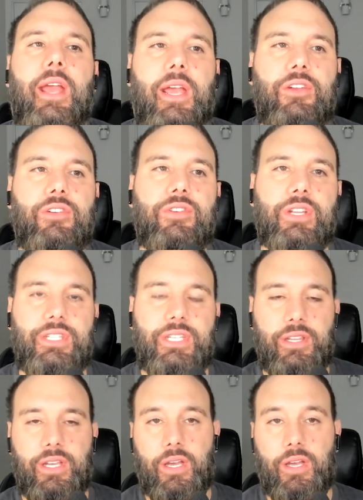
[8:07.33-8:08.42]
and you can
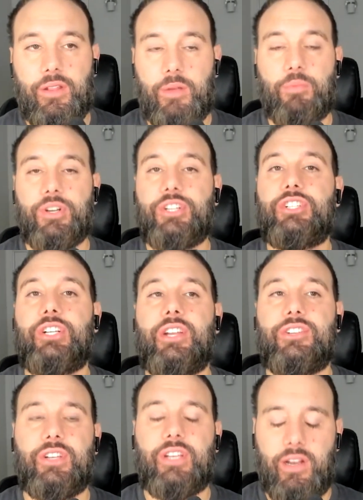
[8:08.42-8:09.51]
see the
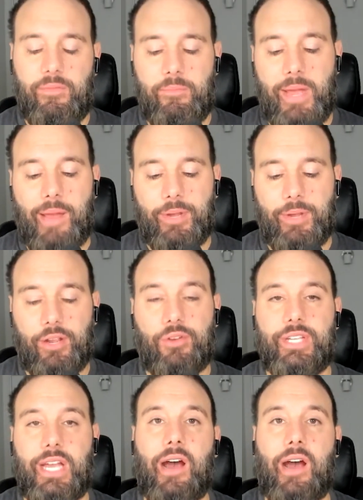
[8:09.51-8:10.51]
appreciation kind of map kind of goes